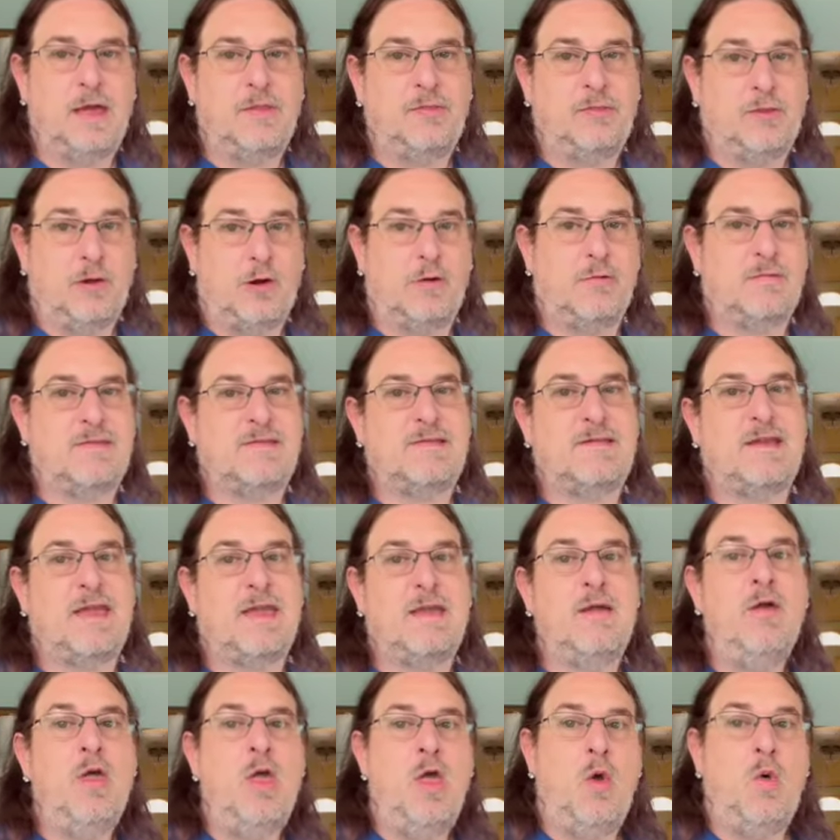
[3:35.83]

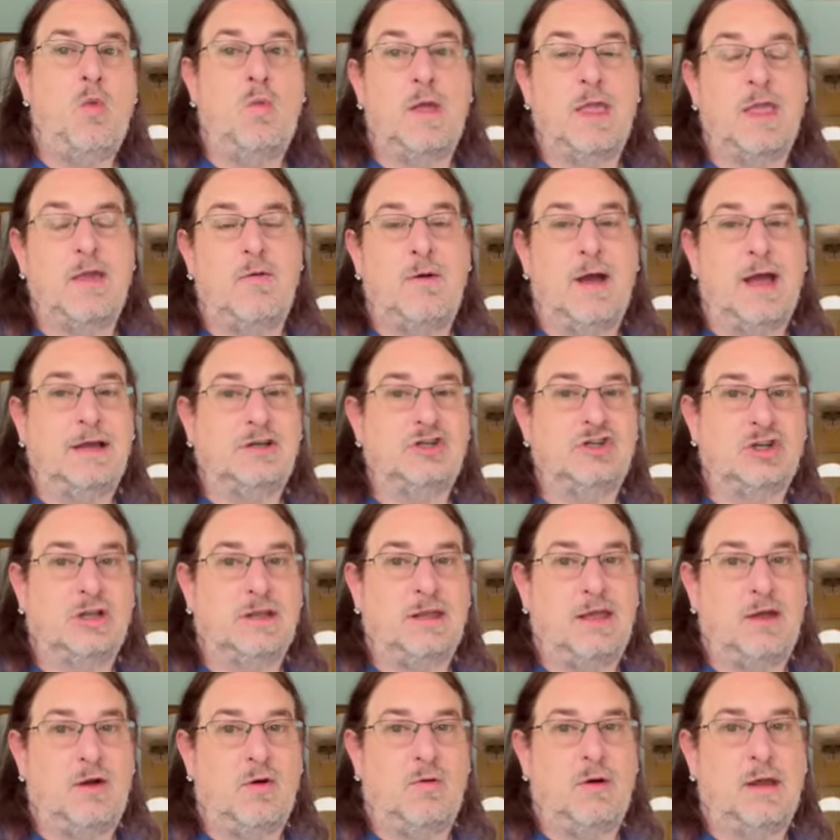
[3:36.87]
Thursday when you
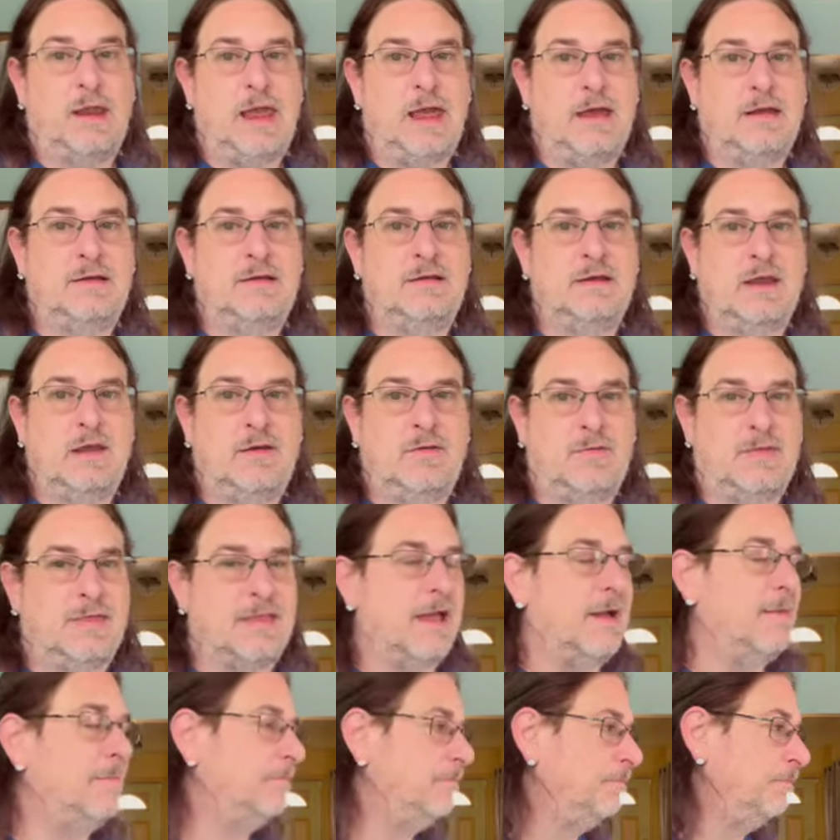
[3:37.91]
actually go ahead and use
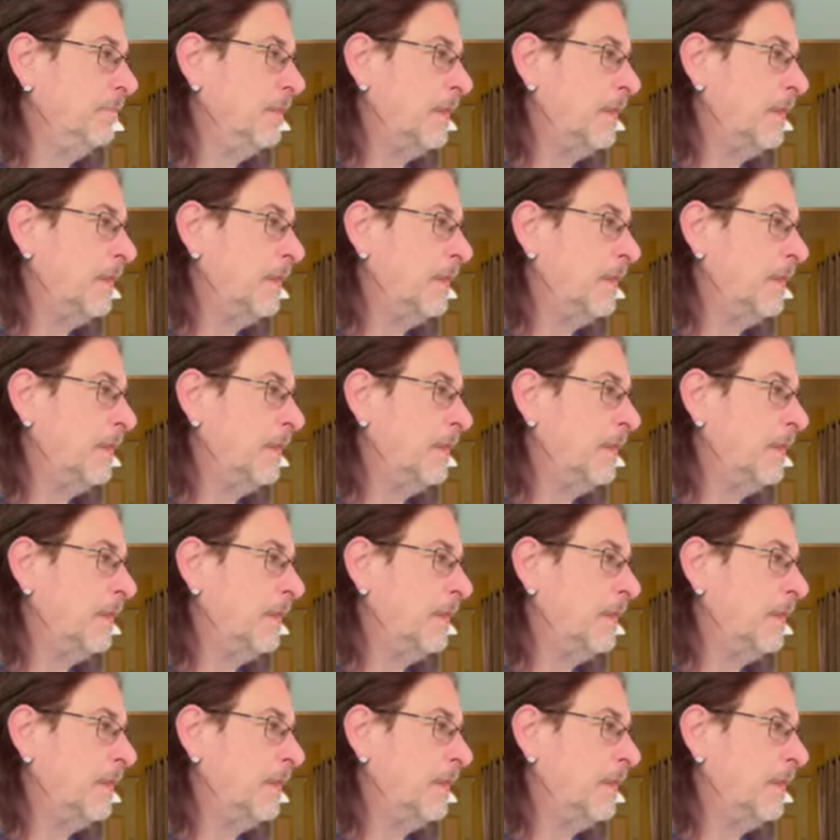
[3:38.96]
them.